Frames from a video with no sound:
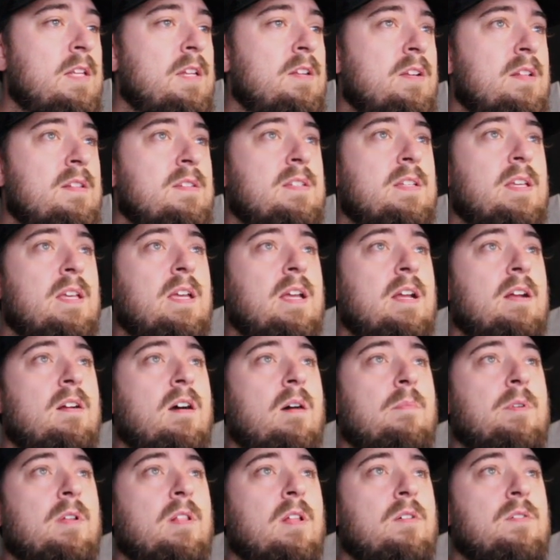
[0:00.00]
Then you can see here
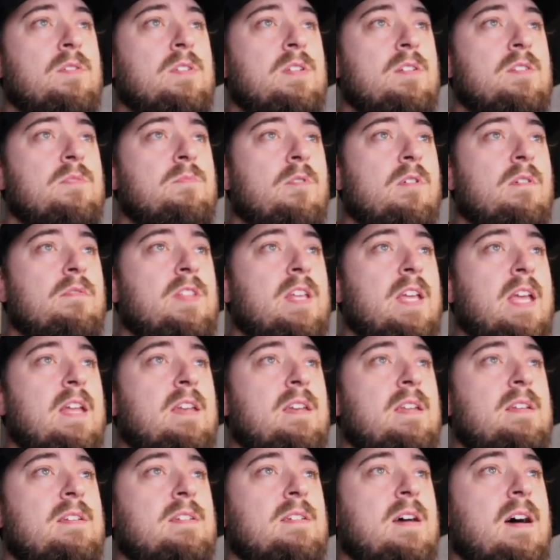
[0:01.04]
up close, here's more of the
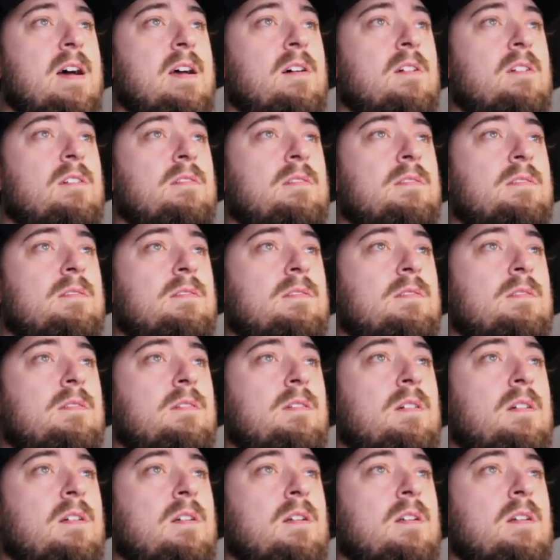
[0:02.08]
indie style.
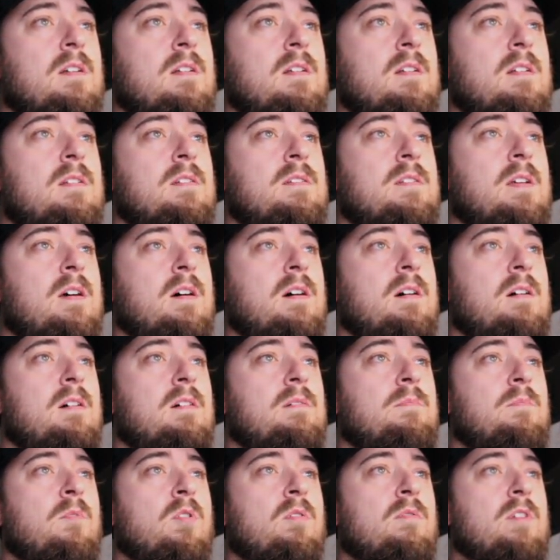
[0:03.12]

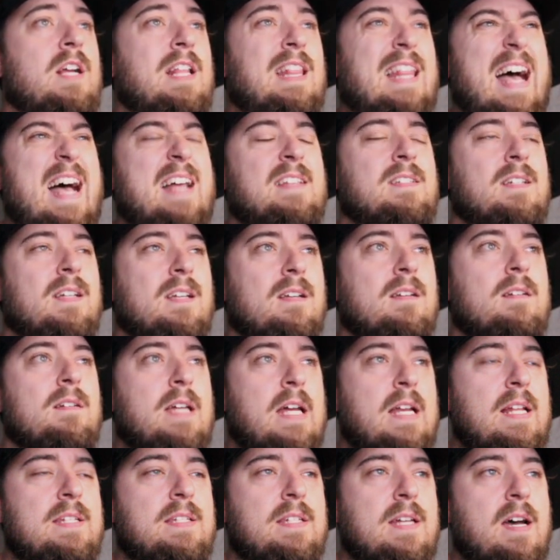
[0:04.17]
So more of a classic
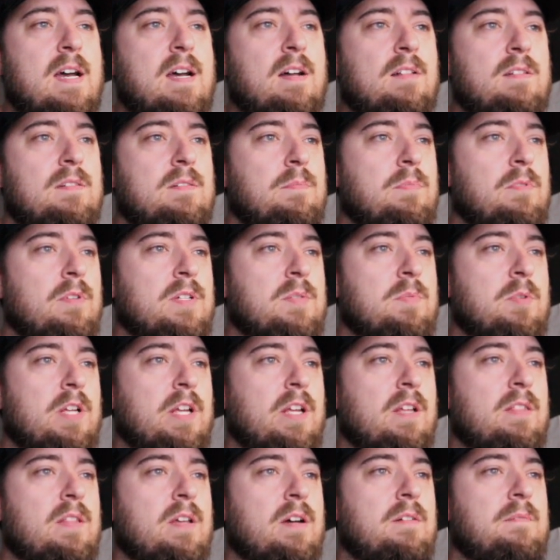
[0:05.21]
kind of style. Looks
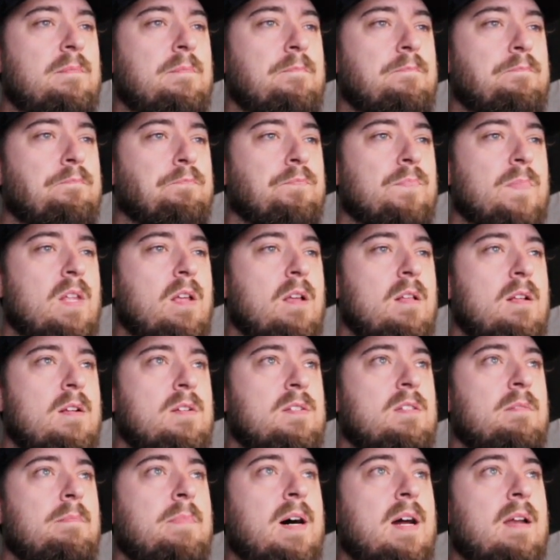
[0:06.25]
pretty good though.
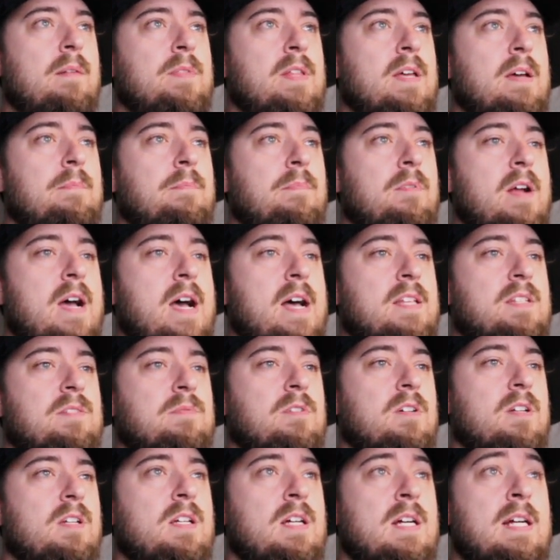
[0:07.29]
There's the bottom of that brass
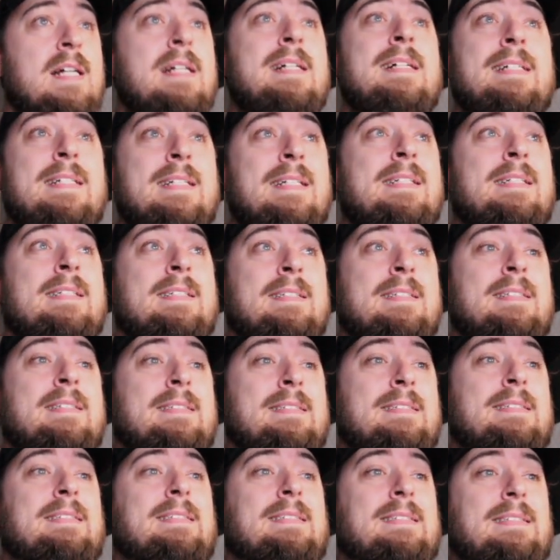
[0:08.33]
one.
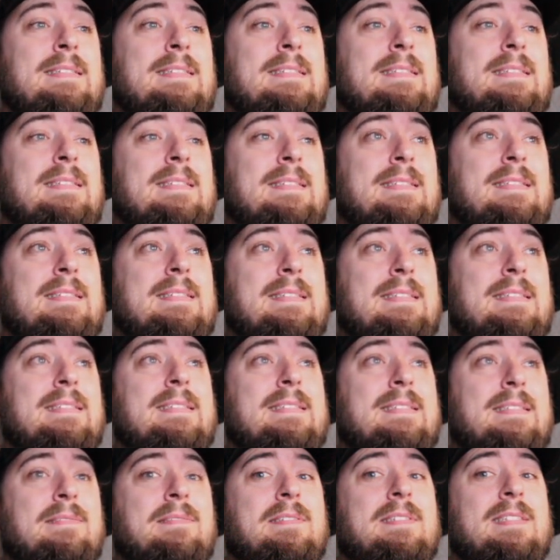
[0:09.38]
Yeah, that
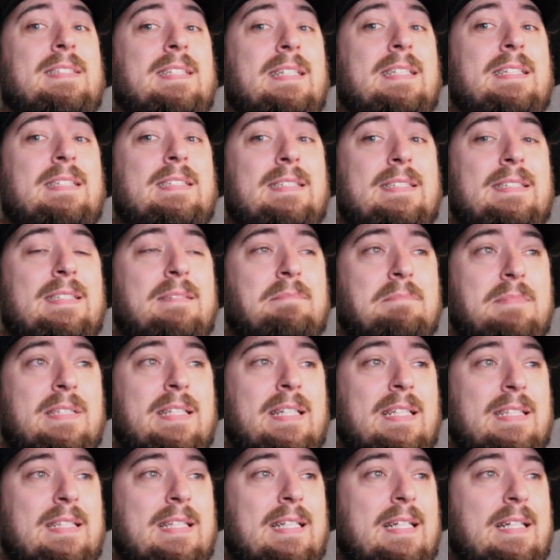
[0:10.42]
looks really good. I'm
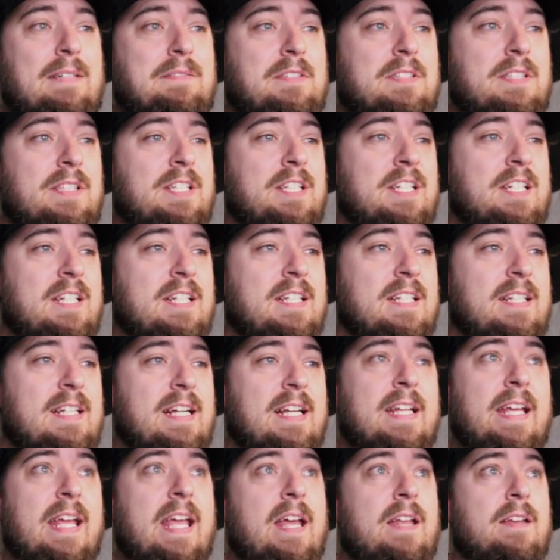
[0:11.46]
digging that one.
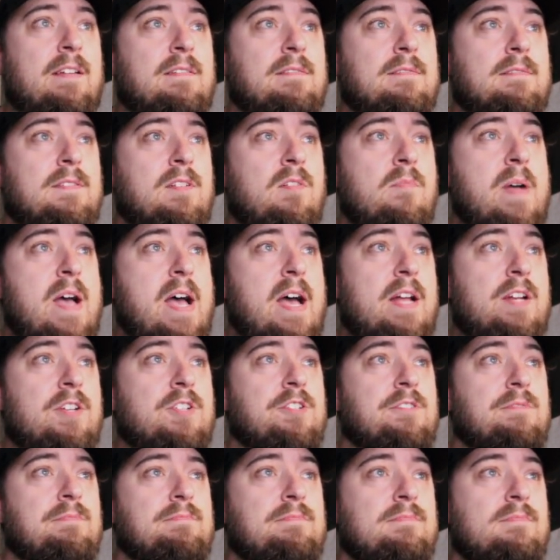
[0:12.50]
And again, their
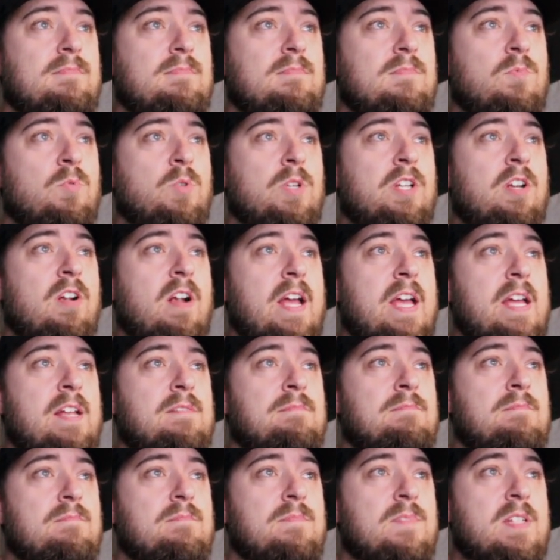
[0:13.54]
badge. Wood
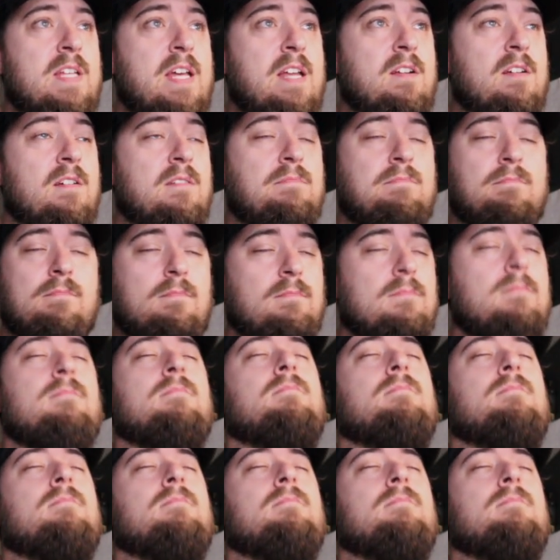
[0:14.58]
grain, centered.